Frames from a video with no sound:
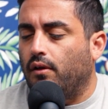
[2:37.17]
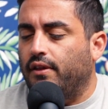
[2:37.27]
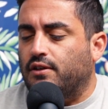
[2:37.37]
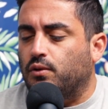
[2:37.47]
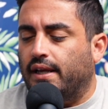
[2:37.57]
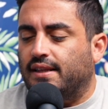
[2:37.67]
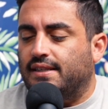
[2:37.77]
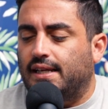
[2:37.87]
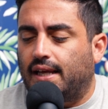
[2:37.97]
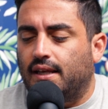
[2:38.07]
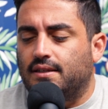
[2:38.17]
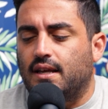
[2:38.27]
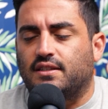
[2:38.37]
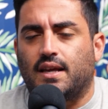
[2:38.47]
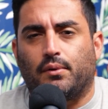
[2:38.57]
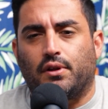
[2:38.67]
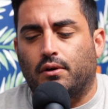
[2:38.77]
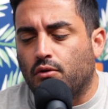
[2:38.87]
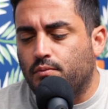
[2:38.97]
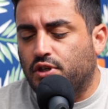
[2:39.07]
That's where you get the tickies. Assemble the
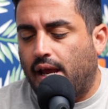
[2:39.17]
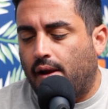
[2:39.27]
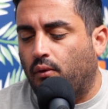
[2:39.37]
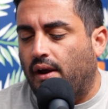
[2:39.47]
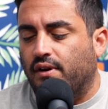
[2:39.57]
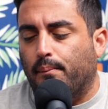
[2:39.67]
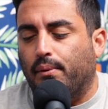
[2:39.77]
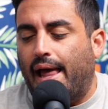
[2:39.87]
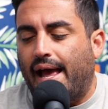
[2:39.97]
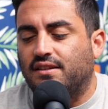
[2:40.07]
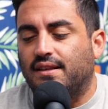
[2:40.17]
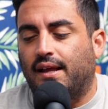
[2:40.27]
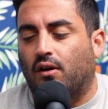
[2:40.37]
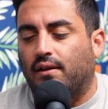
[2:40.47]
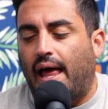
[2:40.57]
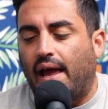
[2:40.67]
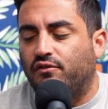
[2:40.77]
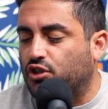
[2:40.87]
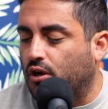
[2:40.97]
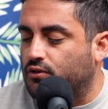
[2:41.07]
group chat. We're having a blast at our live
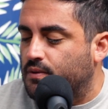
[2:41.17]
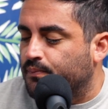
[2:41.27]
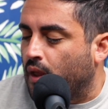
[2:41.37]
shows.